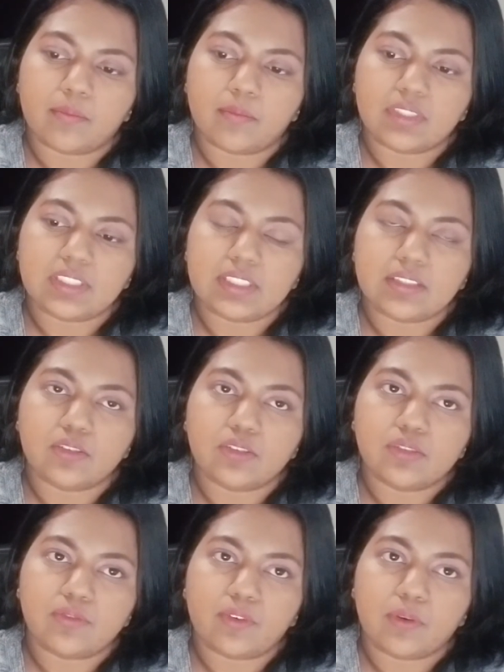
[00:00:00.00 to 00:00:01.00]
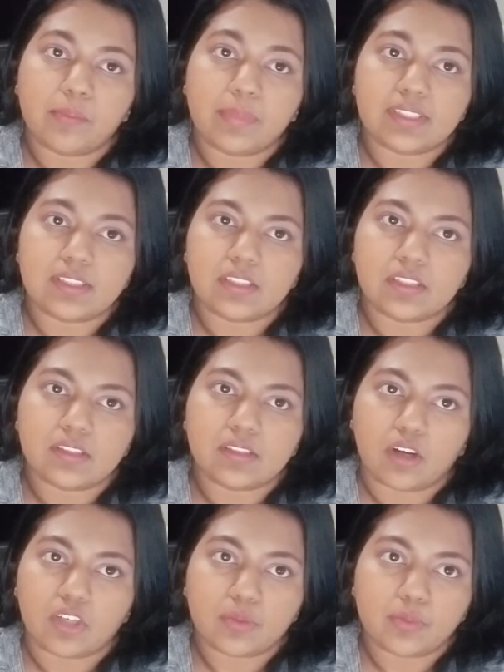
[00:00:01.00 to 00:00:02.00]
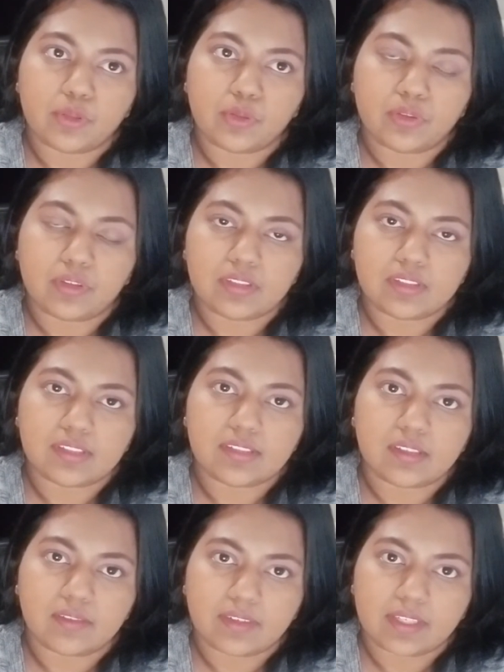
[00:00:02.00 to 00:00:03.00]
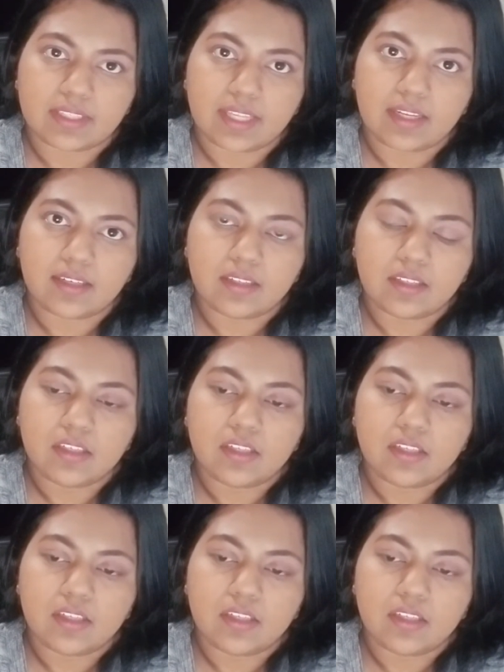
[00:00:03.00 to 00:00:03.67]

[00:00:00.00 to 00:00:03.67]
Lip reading: deals for business entrepreneurs and stuff like that.